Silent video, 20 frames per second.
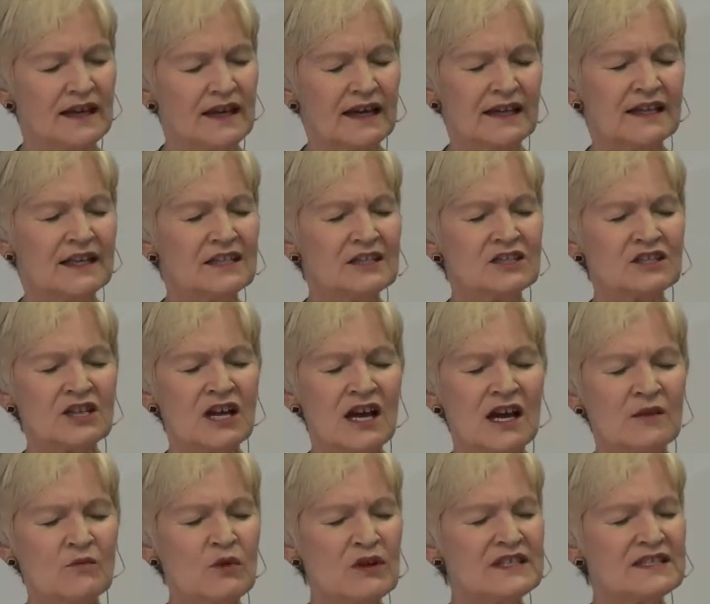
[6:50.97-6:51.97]
And
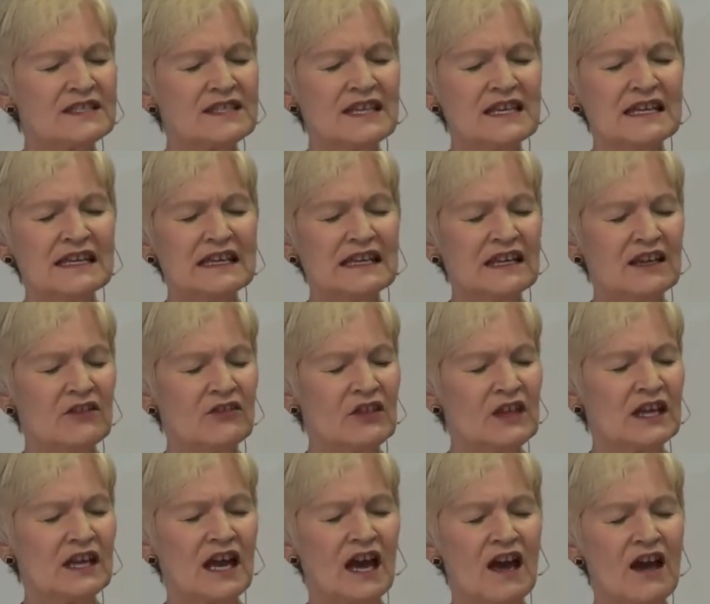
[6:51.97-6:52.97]
anytime we see
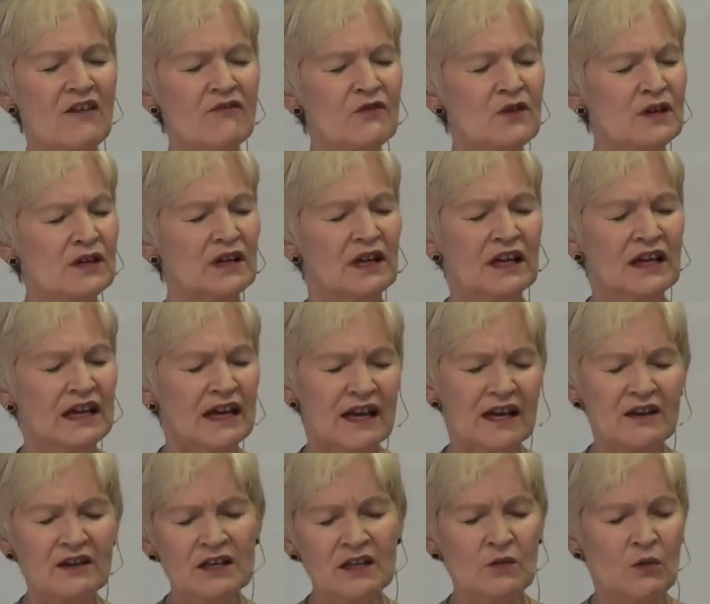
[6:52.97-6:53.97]
anything
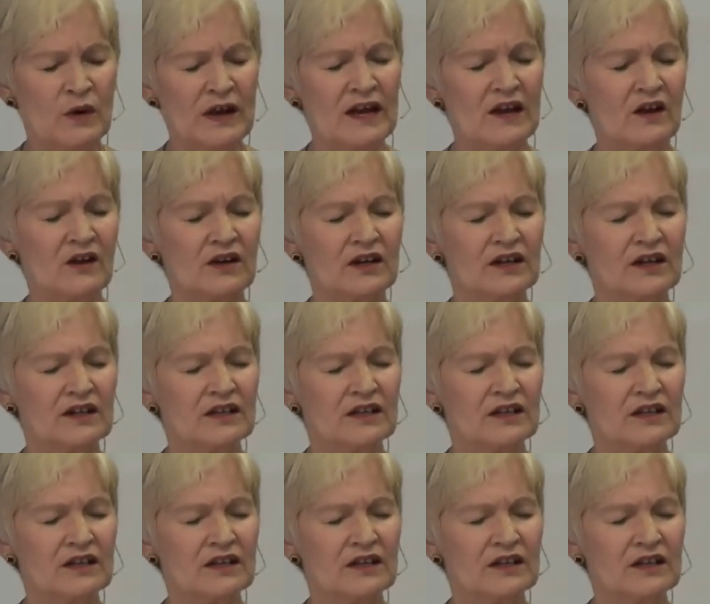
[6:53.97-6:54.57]
anywhere,